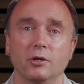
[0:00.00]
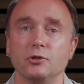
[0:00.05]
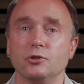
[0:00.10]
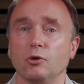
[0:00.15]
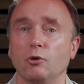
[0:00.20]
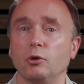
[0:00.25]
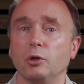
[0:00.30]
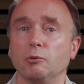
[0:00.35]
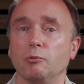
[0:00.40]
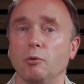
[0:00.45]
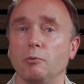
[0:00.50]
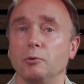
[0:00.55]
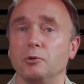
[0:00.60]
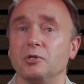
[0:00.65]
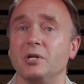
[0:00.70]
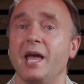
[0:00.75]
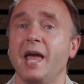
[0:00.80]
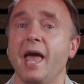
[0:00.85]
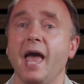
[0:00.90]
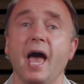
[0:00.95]
Sony
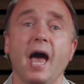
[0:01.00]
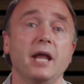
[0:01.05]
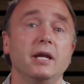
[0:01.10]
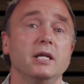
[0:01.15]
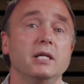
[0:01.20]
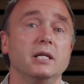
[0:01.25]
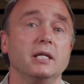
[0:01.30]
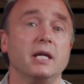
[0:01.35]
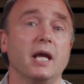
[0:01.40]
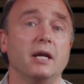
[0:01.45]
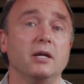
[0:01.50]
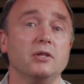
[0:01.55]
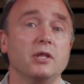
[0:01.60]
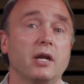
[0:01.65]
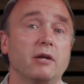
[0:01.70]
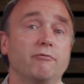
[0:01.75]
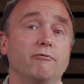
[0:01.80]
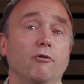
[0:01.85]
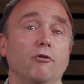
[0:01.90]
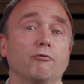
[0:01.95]
Rumors had indicated
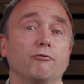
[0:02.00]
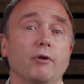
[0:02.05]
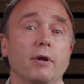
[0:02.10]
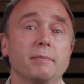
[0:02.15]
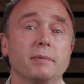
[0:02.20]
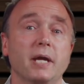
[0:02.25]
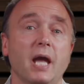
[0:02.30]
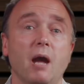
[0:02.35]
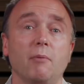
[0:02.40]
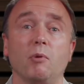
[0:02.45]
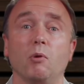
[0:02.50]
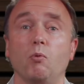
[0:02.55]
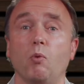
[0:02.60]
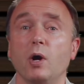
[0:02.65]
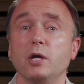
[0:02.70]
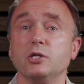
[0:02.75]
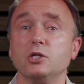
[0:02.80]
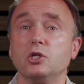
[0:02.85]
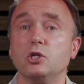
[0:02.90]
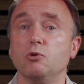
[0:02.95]
that a full-frame camera
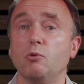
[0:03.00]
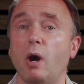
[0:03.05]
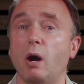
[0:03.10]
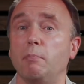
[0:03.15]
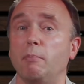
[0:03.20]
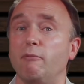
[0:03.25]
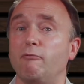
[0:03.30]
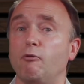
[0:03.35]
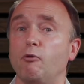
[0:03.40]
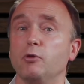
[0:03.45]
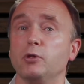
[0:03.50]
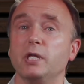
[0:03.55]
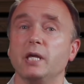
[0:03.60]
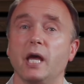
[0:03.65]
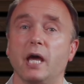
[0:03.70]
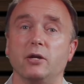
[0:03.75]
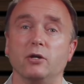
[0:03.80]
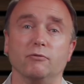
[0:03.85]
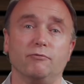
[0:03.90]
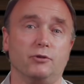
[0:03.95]
was due out before
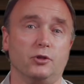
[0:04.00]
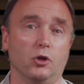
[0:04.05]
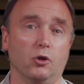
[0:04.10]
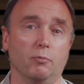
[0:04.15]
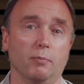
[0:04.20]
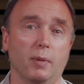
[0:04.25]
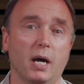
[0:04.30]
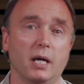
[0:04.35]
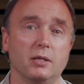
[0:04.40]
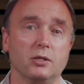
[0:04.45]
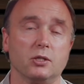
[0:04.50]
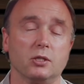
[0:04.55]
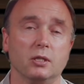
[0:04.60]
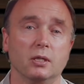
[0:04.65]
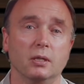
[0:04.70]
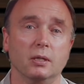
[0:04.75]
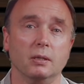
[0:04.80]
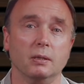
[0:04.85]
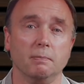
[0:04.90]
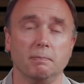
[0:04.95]
the end of 2 months,
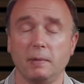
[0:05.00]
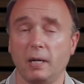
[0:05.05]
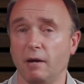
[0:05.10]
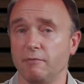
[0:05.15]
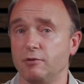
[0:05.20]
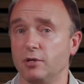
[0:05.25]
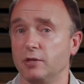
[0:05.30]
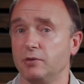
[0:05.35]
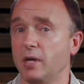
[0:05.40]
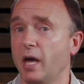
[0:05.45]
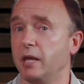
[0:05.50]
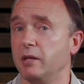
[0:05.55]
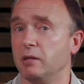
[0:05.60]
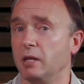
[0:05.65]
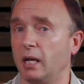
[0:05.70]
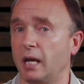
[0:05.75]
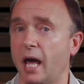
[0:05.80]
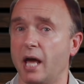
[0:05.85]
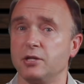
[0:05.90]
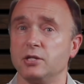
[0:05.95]
and I've said that in
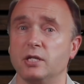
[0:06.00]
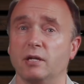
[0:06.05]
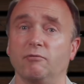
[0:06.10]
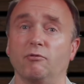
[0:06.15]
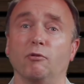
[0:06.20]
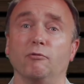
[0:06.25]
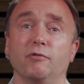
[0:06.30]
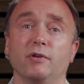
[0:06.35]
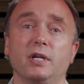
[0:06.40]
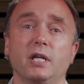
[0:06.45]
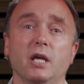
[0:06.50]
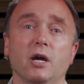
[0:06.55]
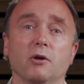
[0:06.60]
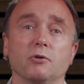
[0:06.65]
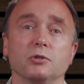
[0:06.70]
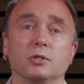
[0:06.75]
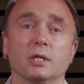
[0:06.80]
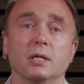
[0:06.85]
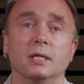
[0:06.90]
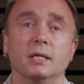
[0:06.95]
the last several
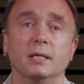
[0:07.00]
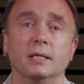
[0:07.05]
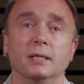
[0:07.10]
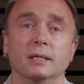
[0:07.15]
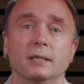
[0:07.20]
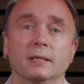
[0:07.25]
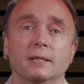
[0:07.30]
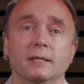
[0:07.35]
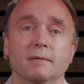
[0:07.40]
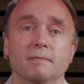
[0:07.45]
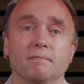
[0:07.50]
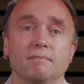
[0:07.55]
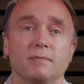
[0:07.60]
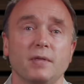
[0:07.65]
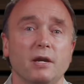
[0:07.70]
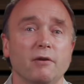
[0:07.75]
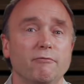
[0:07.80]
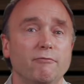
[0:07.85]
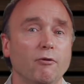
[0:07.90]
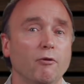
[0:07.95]
videos,
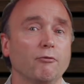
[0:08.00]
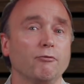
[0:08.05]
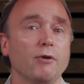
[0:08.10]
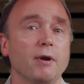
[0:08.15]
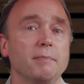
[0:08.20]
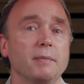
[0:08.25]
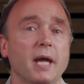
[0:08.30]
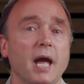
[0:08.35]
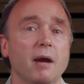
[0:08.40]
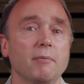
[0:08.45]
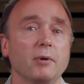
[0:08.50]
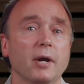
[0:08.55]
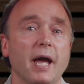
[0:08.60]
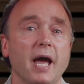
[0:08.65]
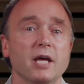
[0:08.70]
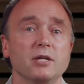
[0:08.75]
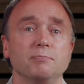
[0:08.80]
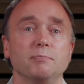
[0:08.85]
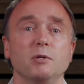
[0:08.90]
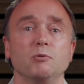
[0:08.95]
that a full-frame camera
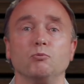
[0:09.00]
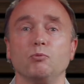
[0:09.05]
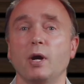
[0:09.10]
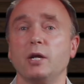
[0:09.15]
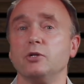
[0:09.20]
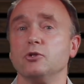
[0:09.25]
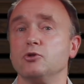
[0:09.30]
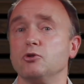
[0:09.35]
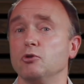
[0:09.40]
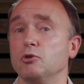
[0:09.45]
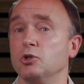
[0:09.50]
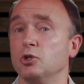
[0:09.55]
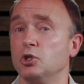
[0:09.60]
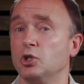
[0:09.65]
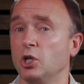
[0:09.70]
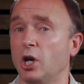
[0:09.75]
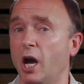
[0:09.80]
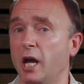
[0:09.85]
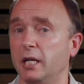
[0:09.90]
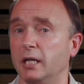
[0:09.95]
has been registered in
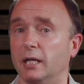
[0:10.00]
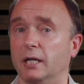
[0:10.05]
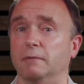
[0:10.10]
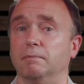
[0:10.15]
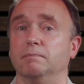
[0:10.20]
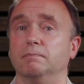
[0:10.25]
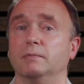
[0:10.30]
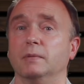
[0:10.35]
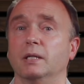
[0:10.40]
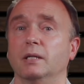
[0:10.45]
China.